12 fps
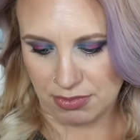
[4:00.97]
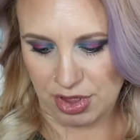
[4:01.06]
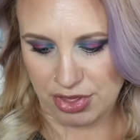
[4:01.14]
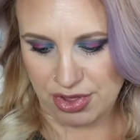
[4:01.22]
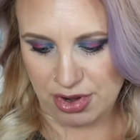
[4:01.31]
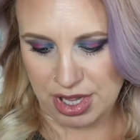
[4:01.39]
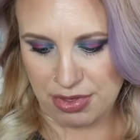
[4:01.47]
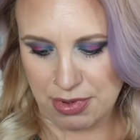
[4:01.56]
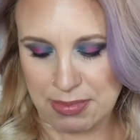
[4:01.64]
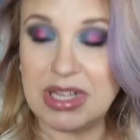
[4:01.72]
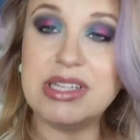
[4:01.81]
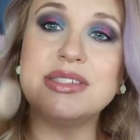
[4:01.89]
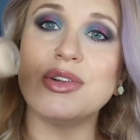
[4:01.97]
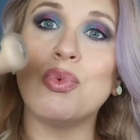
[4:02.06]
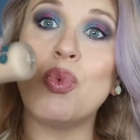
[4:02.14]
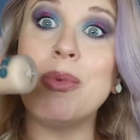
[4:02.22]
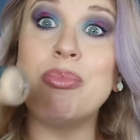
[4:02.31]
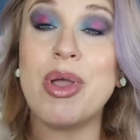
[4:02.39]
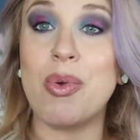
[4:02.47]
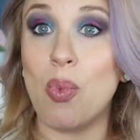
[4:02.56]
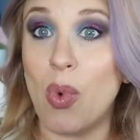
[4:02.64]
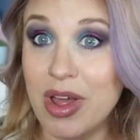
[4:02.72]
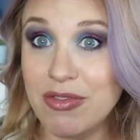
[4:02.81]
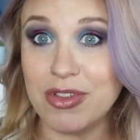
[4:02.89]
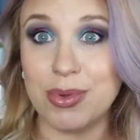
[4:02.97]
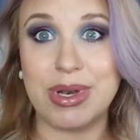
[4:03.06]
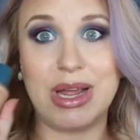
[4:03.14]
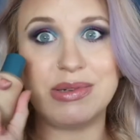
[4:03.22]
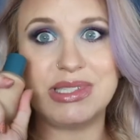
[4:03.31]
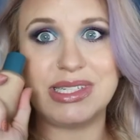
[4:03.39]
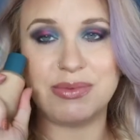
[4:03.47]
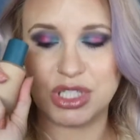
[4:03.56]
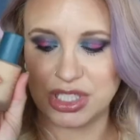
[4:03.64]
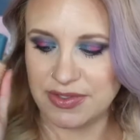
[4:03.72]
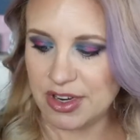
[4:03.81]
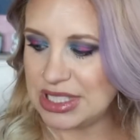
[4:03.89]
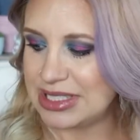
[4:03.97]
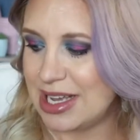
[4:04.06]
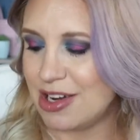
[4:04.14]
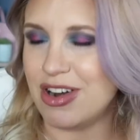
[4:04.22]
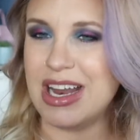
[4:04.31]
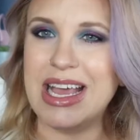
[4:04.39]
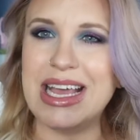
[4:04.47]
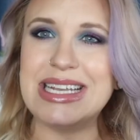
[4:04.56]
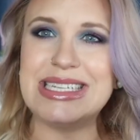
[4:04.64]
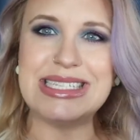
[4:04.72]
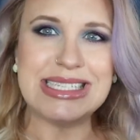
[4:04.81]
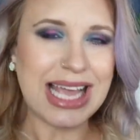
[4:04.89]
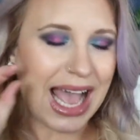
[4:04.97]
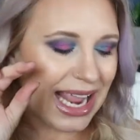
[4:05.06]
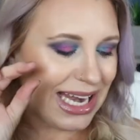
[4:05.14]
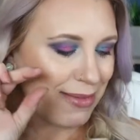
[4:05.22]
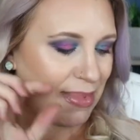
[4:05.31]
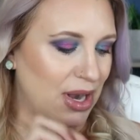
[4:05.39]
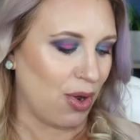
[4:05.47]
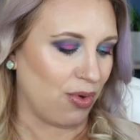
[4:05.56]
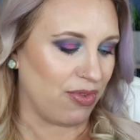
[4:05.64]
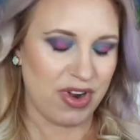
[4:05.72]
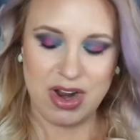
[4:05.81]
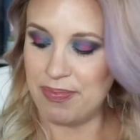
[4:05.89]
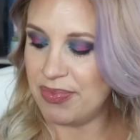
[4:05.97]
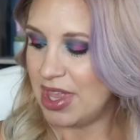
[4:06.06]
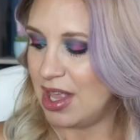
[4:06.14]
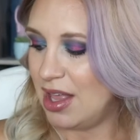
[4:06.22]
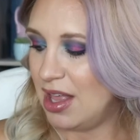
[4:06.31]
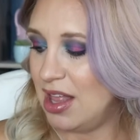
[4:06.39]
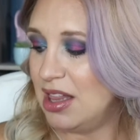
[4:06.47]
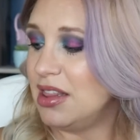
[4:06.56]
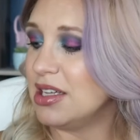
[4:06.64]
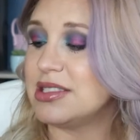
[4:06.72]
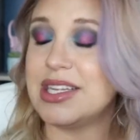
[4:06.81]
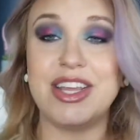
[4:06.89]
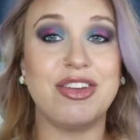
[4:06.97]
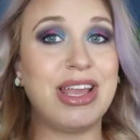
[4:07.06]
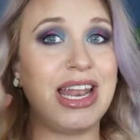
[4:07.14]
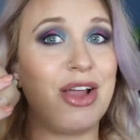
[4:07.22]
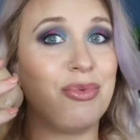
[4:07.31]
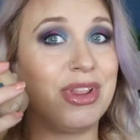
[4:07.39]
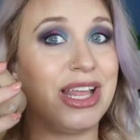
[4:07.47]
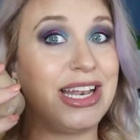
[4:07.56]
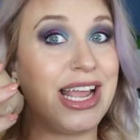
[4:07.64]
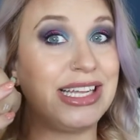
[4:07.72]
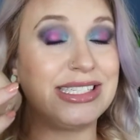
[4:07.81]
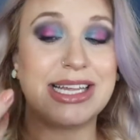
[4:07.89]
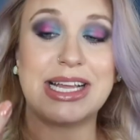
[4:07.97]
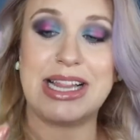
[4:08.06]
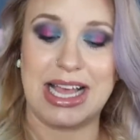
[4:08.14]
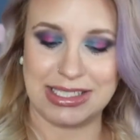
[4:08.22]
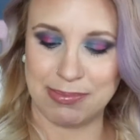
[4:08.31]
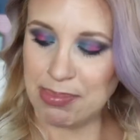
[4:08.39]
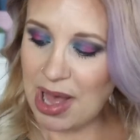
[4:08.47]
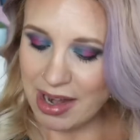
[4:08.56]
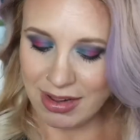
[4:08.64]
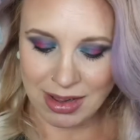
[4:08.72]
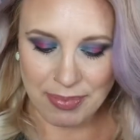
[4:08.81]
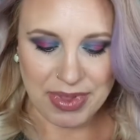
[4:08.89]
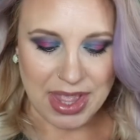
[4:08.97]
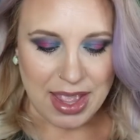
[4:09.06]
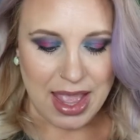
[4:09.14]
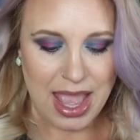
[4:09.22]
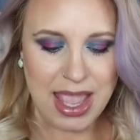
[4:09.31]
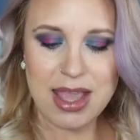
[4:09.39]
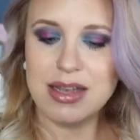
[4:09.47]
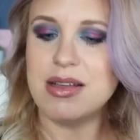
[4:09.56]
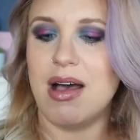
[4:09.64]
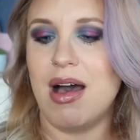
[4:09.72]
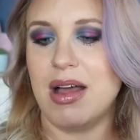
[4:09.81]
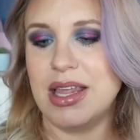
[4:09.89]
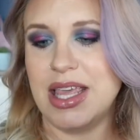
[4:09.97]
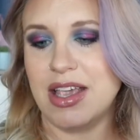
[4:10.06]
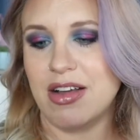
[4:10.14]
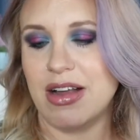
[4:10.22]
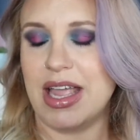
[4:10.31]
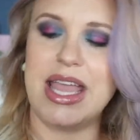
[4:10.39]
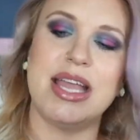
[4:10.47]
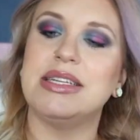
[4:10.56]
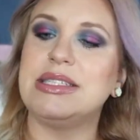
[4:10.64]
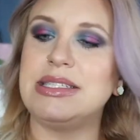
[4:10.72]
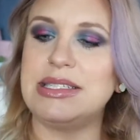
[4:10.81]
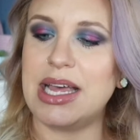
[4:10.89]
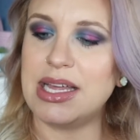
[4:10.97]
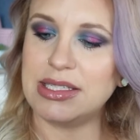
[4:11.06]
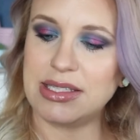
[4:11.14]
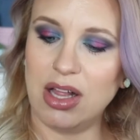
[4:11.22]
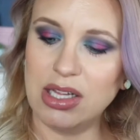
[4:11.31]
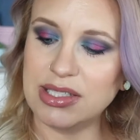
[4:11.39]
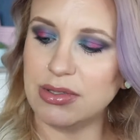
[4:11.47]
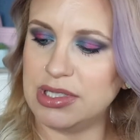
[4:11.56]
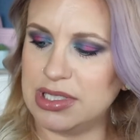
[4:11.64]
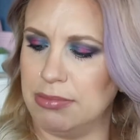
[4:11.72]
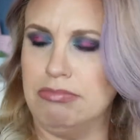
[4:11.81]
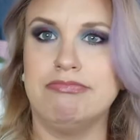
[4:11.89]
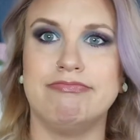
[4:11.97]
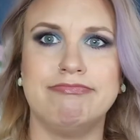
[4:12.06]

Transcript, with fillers: 33 mils or 1.1 fluid ounces, which is very standard, tiny bit over. Looks like you get a really nice glass bottle. And on here it says all sorts of